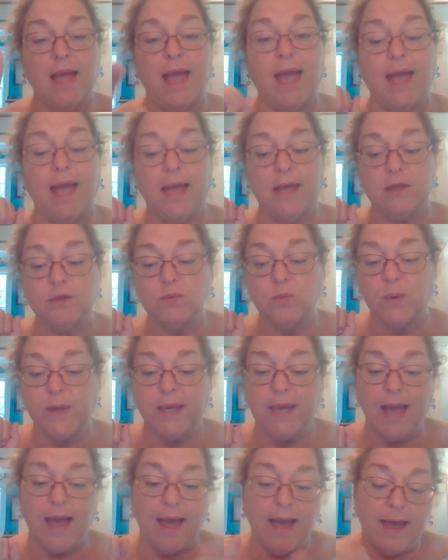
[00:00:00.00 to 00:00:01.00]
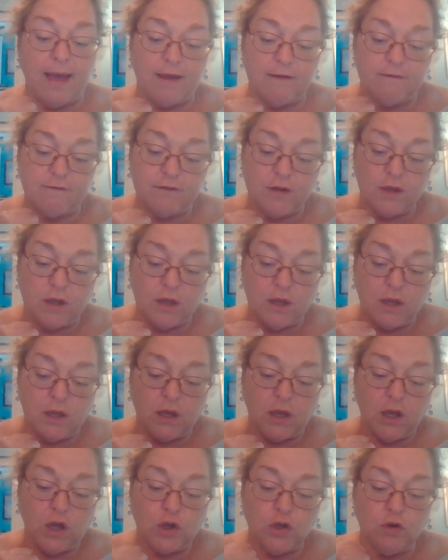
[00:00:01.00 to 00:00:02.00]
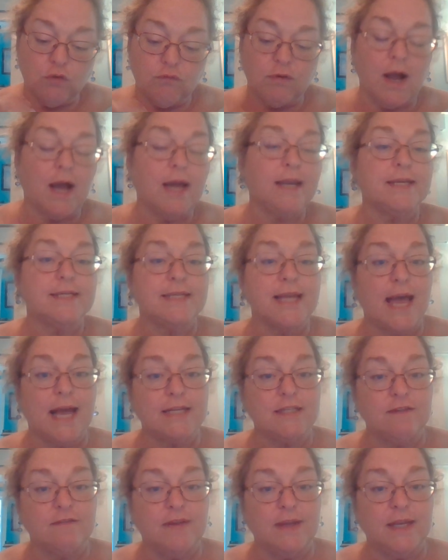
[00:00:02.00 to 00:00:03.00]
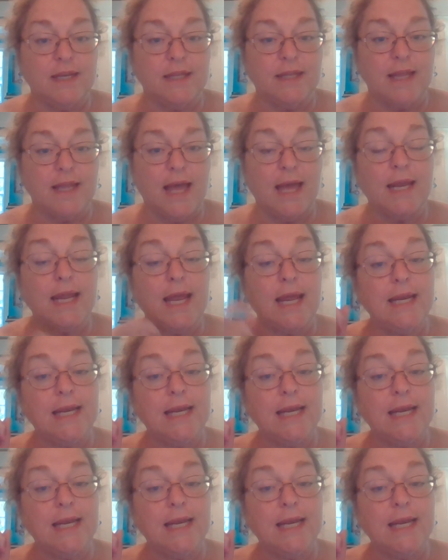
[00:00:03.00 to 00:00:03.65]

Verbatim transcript: And we have Uranus activating that.